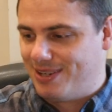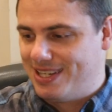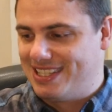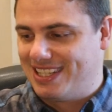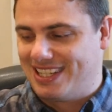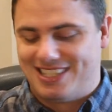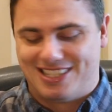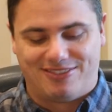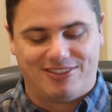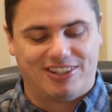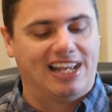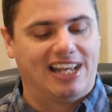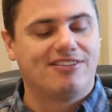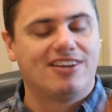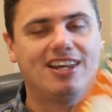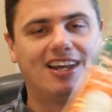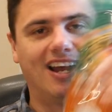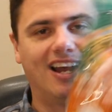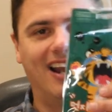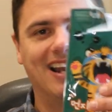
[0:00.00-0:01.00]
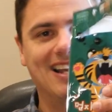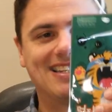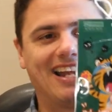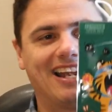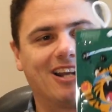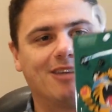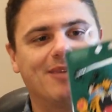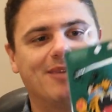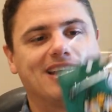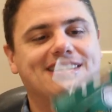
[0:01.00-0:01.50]
20 seconds of your life. All right,
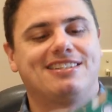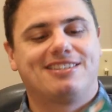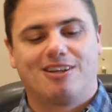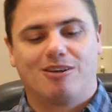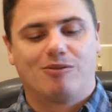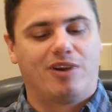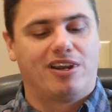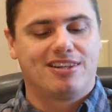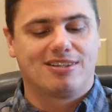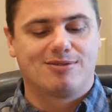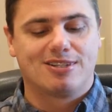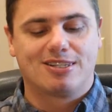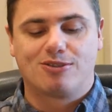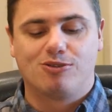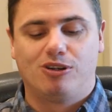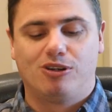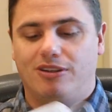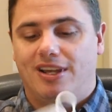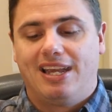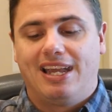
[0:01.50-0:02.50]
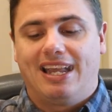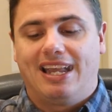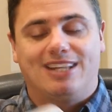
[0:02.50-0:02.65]
tiger mask. He's gonna wear this one to school.